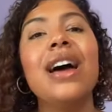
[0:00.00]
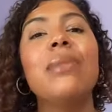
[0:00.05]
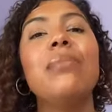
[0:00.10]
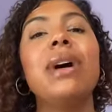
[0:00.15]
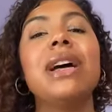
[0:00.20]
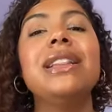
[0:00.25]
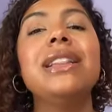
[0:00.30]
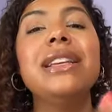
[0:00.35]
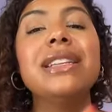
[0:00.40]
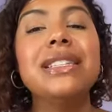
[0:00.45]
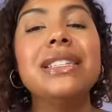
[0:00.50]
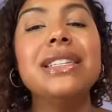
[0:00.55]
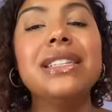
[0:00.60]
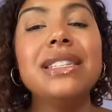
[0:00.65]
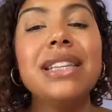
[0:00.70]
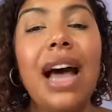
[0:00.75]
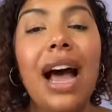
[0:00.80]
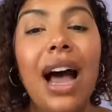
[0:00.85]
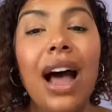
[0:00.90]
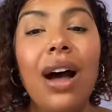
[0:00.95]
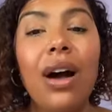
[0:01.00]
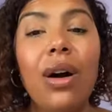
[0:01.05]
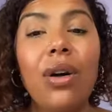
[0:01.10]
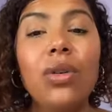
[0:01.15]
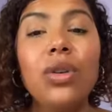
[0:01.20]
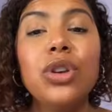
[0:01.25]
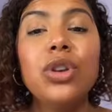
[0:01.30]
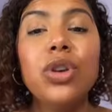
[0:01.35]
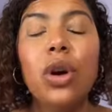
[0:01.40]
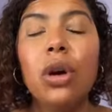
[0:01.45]
But this is
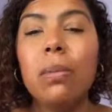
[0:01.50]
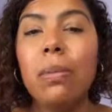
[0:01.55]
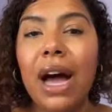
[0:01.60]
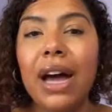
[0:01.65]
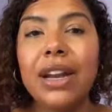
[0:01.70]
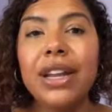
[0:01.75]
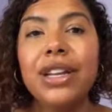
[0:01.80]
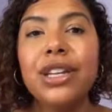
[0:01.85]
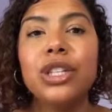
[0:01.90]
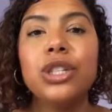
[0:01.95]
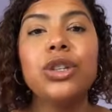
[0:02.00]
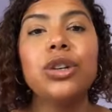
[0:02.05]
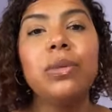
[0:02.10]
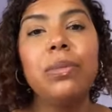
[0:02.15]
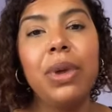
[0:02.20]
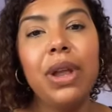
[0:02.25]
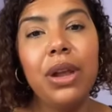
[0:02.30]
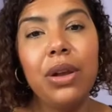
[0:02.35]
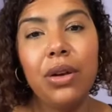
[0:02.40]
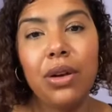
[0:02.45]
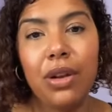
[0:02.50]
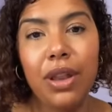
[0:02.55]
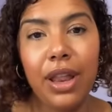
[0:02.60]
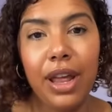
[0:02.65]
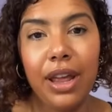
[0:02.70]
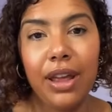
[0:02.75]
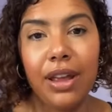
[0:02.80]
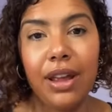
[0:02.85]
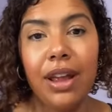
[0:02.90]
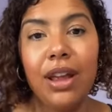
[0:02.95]
how your body should be your
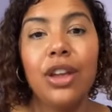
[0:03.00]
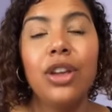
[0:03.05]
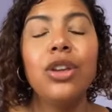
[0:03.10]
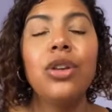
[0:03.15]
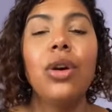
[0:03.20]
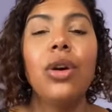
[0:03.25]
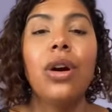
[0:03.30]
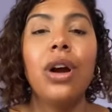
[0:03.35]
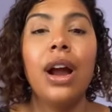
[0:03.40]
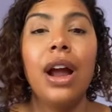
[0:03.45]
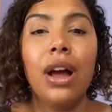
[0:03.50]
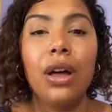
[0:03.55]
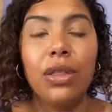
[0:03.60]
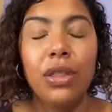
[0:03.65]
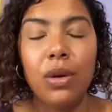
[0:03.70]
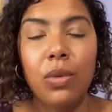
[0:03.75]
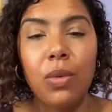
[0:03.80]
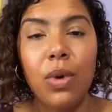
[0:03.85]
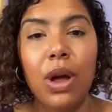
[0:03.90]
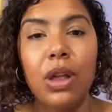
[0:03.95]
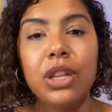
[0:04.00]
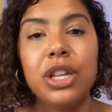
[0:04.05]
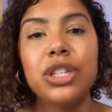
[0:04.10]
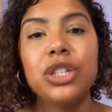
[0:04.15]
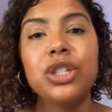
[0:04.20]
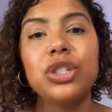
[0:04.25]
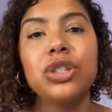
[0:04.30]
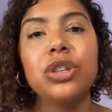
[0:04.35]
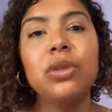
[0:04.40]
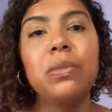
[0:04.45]
thing. Your health and wellness
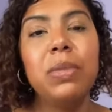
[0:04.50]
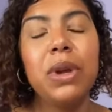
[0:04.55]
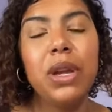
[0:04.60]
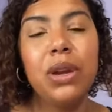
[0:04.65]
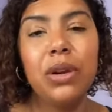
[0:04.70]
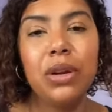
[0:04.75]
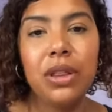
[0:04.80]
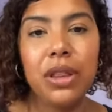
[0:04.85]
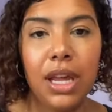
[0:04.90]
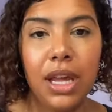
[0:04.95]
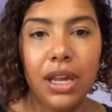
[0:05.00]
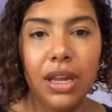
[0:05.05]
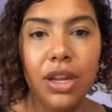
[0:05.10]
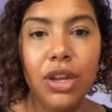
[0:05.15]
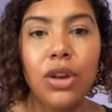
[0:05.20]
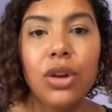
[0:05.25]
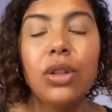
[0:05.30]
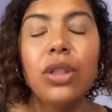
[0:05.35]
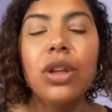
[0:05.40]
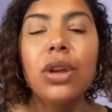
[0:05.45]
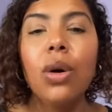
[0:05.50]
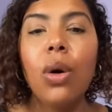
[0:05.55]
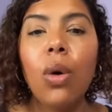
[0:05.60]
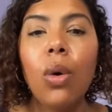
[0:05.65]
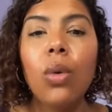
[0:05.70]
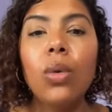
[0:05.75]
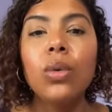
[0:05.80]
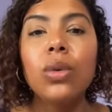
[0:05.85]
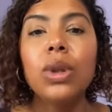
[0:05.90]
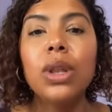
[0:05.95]
should be your thing. You're the
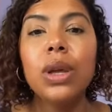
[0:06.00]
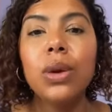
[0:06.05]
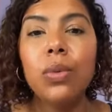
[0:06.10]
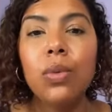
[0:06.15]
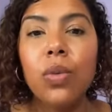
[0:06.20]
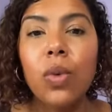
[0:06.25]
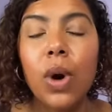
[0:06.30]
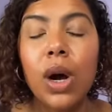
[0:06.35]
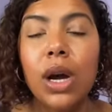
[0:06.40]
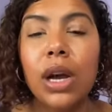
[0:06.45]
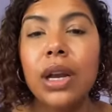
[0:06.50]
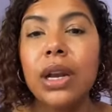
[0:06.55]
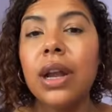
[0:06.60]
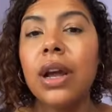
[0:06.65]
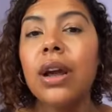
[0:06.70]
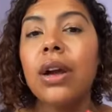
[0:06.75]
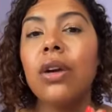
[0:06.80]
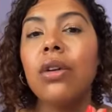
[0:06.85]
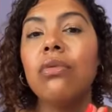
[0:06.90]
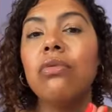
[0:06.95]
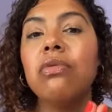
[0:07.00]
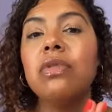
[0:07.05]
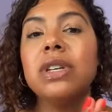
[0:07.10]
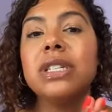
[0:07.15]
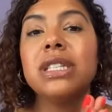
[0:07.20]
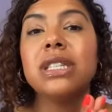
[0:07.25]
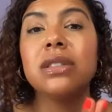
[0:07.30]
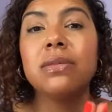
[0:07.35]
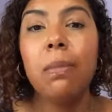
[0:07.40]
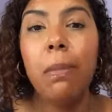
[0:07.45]
only one
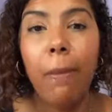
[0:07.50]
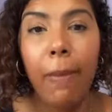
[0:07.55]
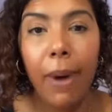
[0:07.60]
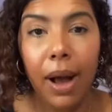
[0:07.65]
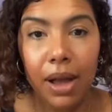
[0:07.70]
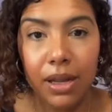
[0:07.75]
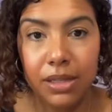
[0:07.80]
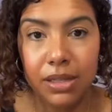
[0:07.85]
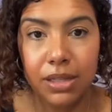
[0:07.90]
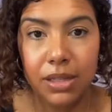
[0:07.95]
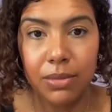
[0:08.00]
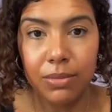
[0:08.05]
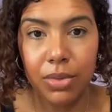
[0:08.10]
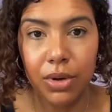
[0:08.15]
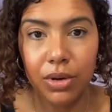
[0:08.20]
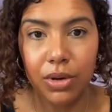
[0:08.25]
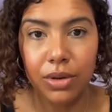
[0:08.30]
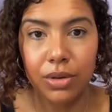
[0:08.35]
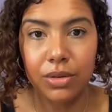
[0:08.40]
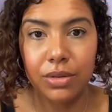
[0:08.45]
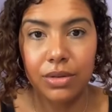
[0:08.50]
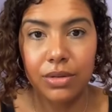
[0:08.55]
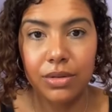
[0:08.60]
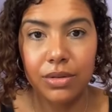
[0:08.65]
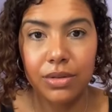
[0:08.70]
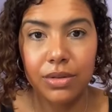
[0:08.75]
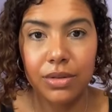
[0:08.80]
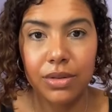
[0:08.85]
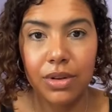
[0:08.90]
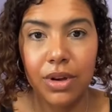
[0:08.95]
responsible
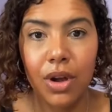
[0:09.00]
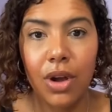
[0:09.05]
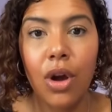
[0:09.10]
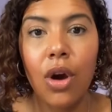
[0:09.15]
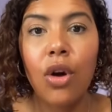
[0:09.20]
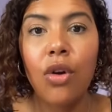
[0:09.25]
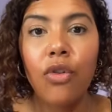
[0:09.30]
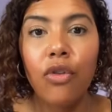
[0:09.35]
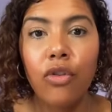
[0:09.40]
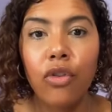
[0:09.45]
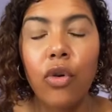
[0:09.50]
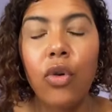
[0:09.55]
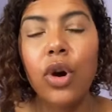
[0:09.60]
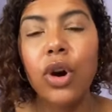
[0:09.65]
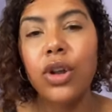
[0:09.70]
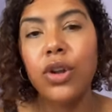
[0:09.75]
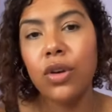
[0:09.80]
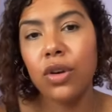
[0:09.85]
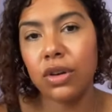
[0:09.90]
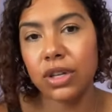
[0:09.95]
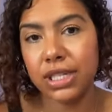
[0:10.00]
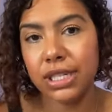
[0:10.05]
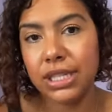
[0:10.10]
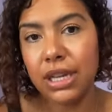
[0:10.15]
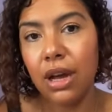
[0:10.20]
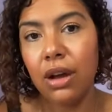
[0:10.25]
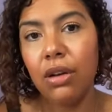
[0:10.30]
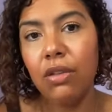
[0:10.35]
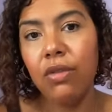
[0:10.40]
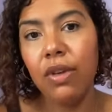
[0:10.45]
for
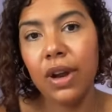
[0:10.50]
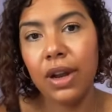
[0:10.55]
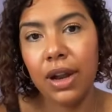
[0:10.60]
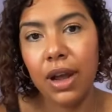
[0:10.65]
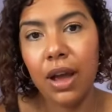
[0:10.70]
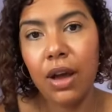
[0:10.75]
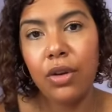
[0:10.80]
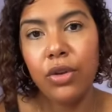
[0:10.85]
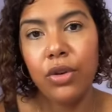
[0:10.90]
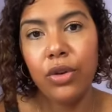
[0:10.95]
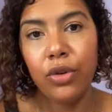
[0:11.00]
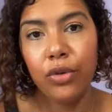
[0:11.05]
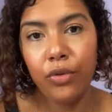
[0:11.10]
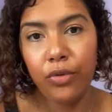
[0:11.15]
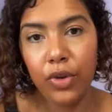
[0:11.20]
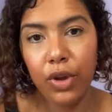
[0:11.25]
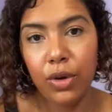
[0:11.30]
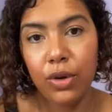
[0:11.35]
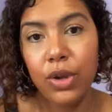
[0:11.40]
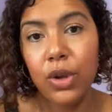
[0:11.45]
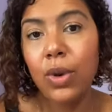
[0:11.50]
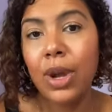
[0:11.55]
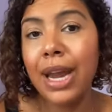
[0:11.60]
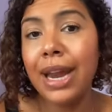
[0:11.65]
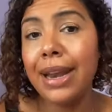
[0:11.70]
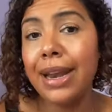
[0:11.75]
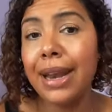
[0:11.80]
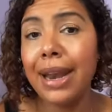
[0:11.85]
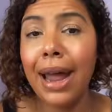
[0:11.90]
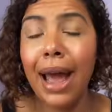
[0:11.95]
yourself and how you feel. You
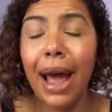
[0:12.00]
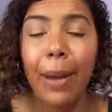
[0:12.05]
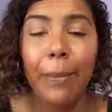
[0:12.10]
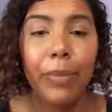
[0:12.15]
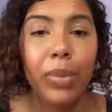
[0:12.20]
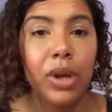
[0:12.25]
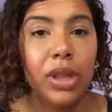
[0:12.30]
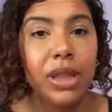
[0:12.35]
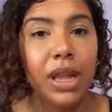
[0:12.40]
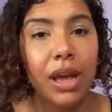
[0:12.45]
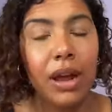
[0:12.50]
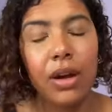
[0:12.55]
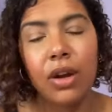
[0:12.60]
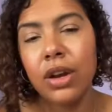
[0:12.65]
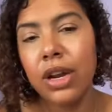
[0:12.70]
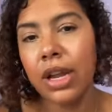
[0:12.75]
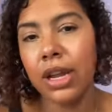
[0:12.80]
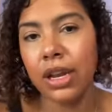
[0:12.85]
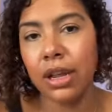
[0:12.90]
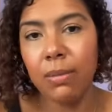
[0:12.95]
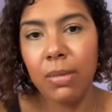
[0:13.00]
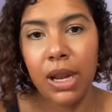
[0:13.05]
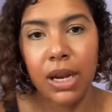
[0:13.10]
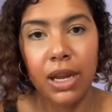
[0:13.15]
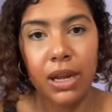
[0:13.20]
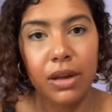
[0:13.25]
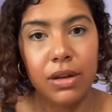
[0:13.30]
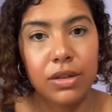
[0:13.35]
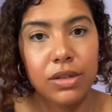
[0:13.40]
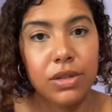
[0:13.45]
cannot put that on
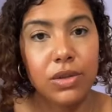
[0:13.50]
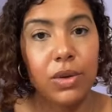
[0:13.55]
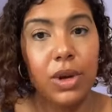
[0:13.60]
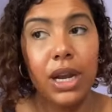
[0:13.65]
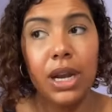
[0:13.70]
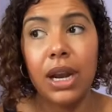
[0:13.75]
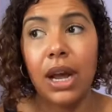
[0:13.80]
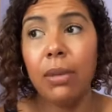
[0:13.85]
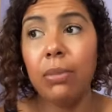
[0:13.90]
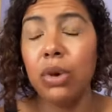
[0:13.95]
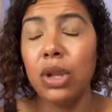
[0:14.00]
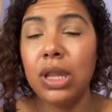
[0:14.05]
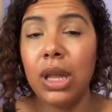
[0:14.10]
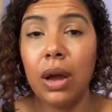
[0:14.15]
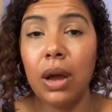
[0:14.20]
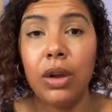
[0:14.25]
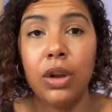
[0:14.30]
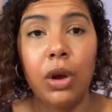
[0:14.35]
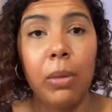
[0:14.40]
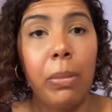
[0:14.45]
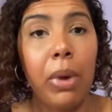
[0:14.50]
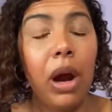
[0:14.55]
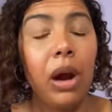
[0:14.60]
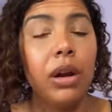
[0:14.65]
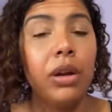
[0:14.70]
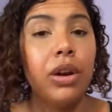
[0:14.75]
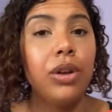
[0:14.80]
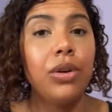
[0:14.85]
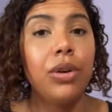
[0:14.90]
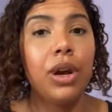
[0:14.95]
anybody else. You cannot put that on your
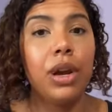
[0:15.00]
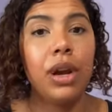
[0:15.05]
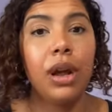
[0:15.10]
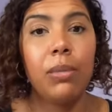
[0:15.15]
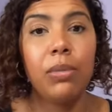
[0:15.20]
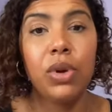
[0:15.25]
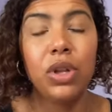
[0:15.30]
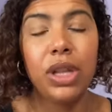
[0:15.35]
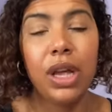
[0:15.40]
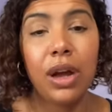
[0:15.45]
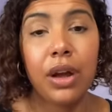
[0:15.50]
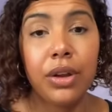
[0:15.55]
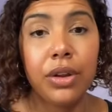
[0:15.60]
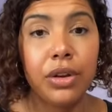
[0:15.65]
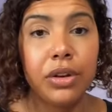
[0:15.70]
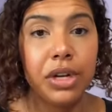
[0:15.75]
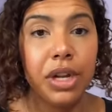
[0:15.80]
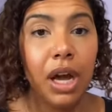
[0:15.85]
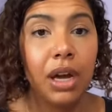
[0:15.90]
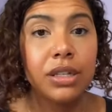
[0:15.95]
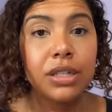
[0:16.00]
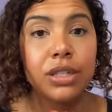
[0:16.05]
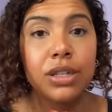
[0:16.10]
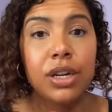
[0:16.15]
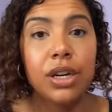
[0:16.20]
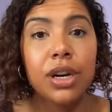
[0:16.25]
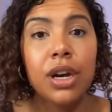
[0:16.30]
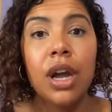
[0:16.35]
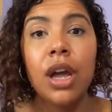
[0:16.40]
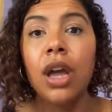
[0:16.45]
partner. You cannot put that on your
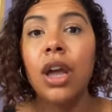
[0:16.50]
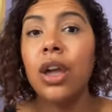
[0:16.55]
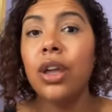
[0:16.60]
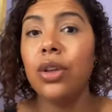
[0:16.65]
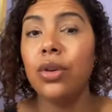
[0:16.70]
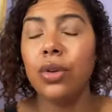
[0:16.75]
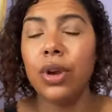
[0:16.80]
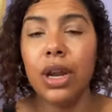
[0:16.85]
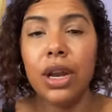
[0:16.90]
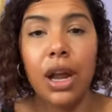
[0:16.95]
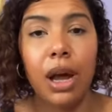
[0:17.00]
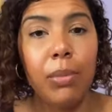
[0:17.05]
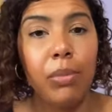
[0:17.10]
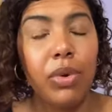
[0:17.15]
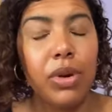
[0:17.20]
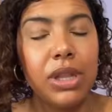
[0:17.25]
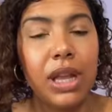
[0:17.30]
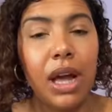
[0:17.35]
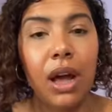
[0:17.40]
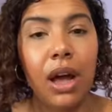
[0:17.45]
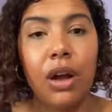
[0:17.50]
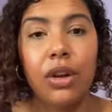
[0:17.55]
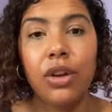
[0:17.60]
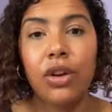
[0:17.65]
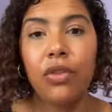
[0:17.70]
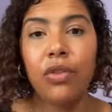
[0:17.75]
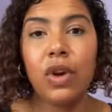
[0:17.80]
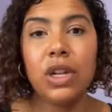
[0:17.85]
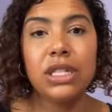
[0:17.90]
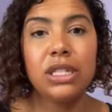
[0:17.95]
doctor. You cannot put that on
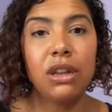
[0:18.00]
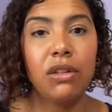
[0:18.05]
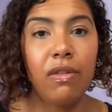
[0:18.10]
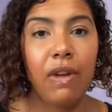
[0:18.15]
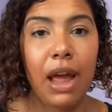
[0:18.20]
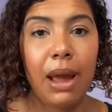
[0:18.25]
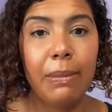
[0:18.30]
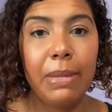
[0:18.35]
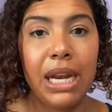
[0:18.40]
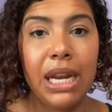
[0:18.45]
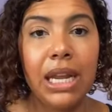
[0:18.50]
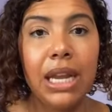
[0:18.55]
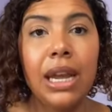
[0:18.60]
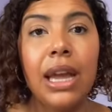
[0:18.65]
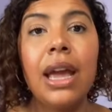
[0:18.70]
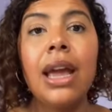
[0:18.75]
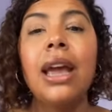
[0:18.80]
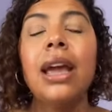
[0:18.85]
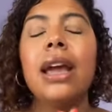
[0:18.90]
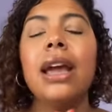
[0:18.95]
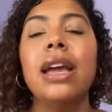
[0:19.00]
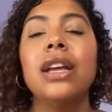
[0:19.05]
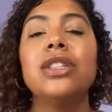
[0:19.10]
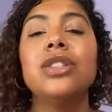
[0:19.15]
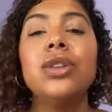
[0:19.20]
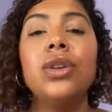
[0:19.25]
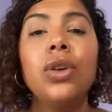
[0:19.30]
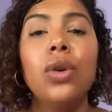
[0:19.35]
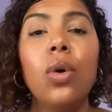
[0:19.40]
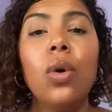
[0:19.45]
your friends and family.
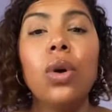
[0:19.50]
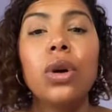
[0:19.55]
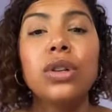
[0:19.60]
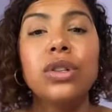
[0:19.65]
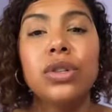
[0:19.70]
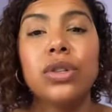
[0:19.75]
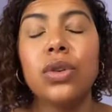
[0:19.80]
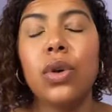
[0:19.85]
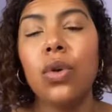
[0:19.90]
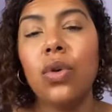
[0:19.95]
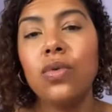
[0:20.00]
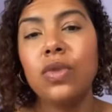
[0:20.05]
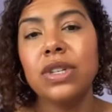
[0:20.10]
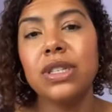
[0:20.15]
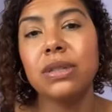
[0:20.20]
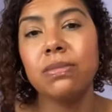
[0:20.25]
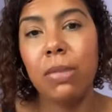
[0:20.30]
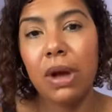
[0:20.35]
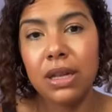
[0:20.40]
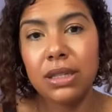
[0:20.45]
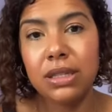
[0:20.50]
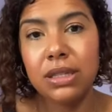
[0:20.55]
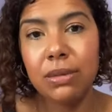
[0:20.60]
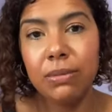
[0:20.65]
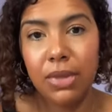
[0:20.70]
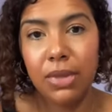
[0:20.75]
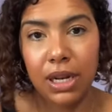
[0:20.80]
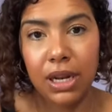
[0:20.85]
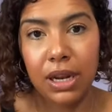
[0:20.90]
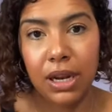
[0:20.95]
It's your sole
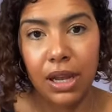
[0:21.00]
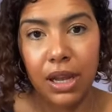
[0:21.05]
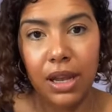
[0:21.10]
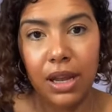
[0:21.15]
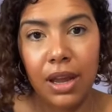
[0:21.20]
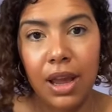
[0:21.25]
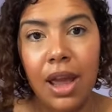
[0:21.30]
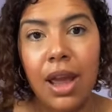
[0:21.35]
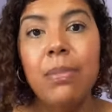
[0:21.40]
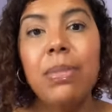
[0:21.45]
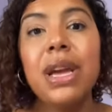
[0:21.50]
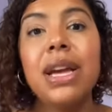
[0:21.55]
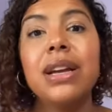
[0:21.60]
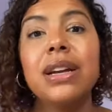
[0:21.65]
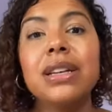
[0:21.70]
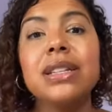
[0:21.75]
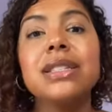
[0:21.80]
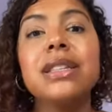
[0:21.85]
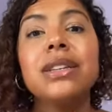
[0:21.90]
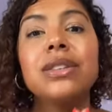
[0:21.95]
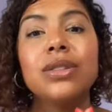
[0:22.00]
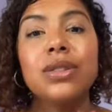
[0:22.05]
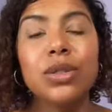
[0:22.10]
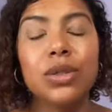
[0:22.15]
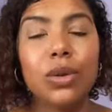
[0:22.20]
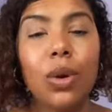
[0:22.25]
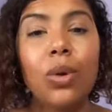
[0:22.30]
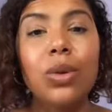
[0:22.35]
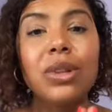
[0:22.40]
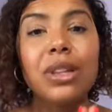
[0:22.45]
responsibility because it
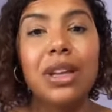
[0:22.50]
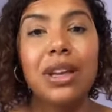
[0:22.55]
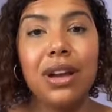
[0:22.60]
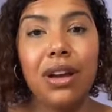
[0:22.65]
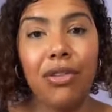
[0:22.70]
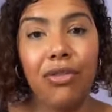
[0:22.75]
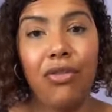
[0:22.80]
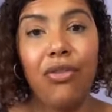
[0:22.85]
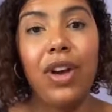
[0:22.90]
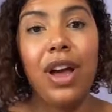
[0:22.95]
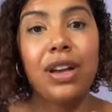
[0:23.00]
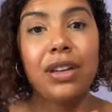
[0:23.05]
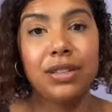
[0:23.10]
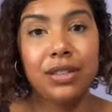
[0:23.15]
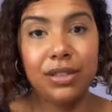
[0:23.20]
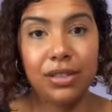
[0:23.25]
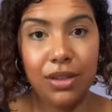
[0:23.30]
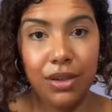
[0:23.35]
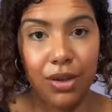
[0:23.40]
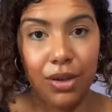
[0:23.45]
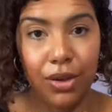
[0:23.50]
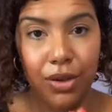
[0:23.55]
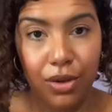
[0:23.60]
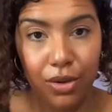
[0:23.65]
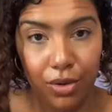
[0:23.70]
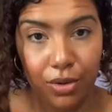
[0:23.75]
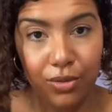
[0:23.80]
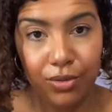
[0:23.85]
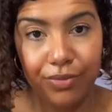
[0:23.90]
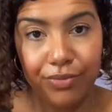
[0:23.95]
solely affects
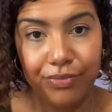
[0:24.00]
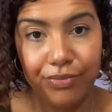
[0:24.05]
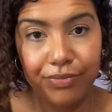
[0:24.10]
you.